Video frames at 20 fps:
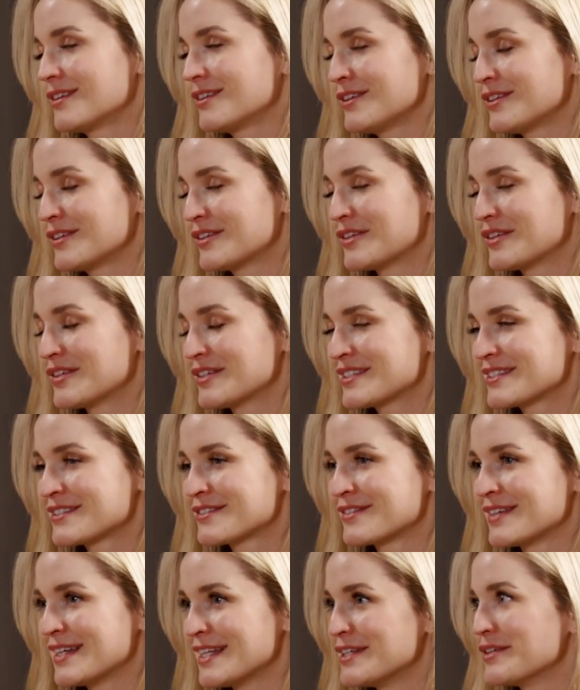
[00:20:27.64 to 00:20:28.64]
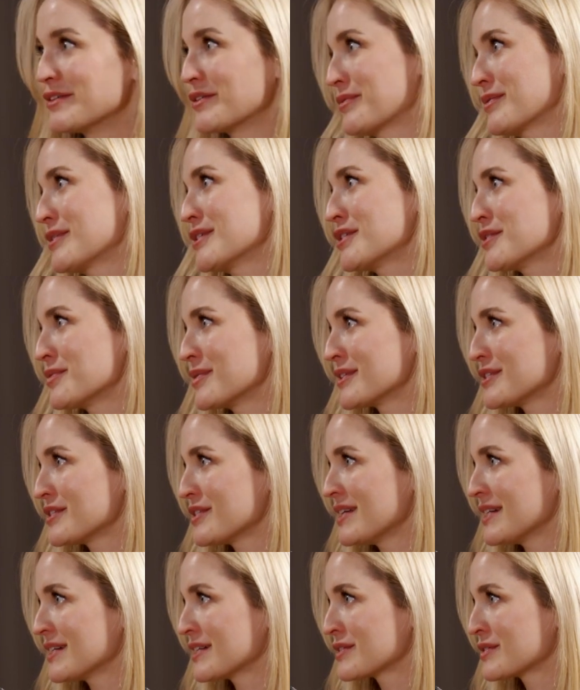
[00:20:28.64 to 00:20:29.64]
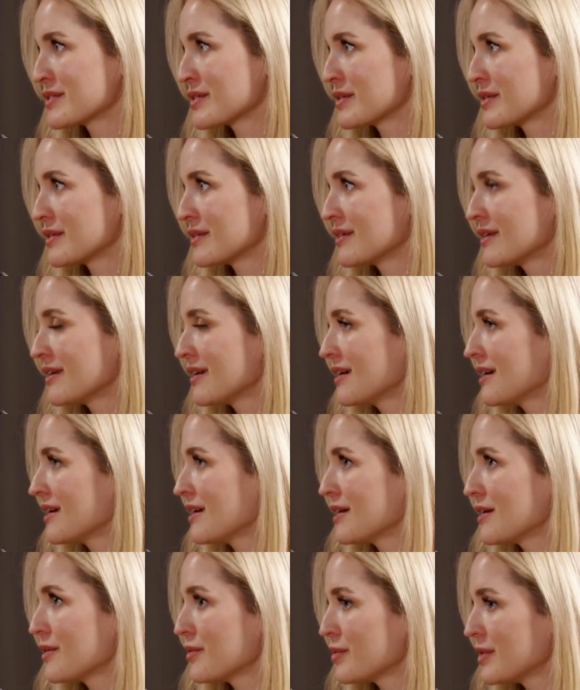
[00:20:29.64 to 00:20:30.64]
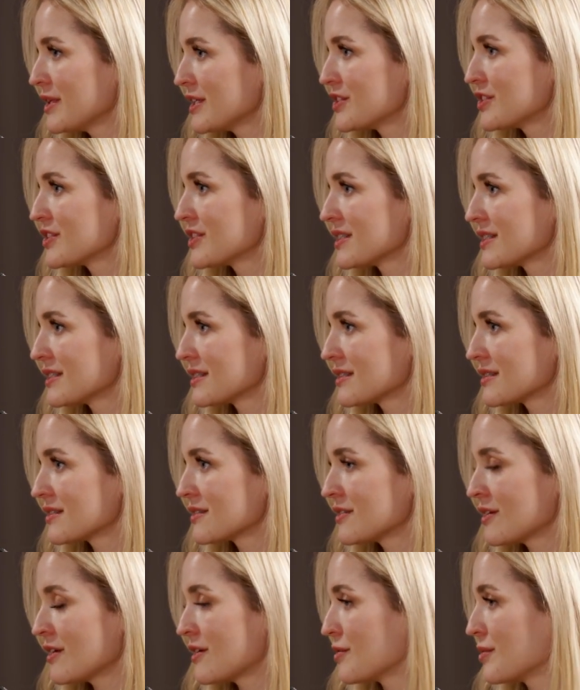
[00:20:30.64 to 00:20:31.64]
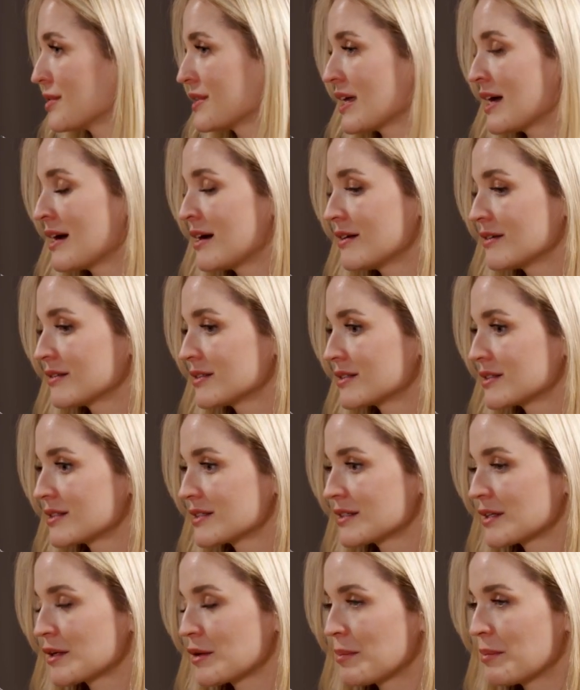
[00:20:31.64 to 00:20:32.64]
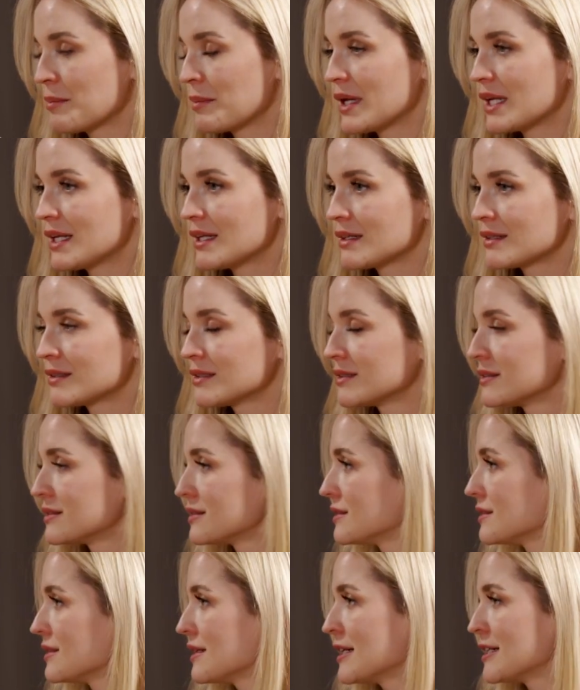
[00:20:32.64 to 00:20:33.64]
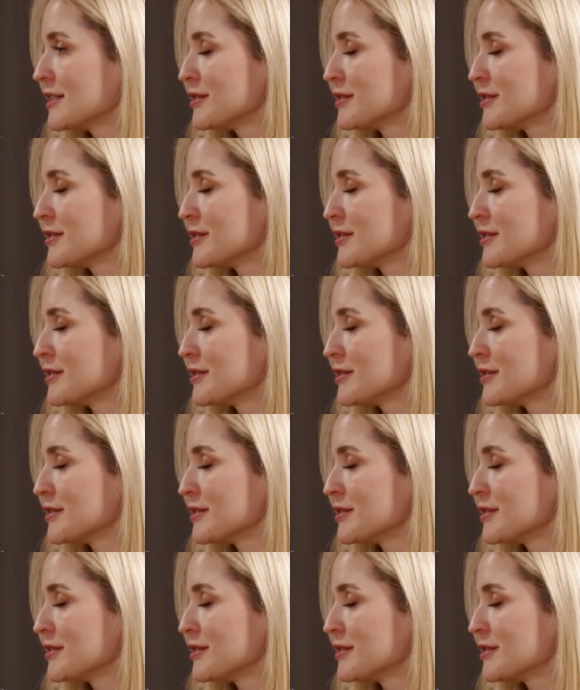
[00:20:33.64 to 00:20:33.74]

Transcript: you know, it's really not what you want to hear. So we just, without medical